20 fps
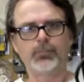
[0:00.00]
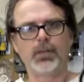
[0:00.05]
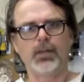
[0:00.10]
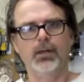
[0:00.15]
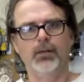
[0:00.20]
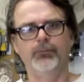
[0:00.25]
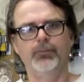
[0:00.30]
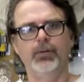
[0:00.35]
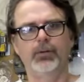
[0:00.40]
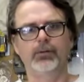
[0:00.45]

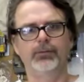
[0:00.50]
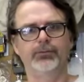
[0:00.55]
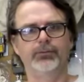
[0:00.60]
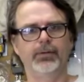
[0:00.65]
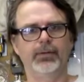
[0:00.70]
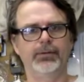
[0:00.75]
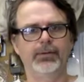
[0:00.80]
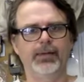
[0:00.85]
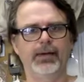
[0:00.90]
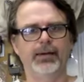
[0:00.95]
If you can
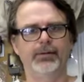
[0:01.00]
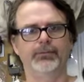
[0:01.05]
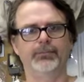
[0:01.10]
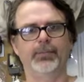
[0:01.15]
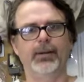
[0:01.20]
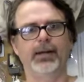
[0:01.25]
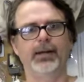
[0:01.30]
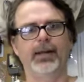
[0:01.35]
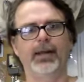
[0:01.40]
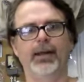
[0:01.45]
see that, it's
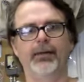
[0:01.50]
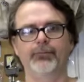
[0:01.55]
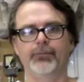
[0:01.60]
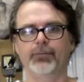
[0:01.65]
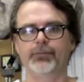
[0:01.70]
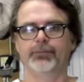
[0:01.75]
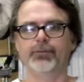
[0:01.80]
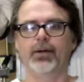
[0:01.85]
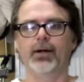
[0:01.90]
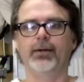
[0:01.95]
about half
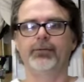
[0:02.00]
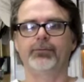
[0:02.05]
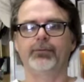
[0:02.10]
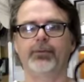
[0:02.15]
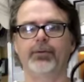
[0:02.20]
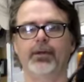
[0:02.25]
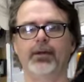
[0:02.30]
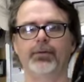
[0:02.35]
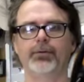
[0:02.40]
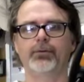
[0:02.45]
the size of
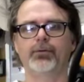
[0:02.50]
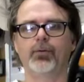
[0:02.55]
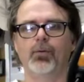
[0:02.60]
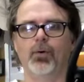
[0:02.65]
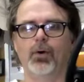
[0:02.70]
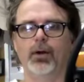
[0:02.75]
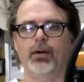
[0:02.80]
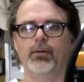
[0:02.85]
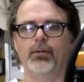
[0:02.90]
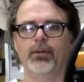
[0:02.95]
the other
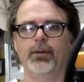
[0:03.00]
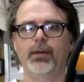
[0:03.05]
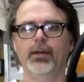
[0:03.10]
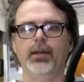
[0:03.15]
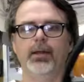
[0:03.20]
coil.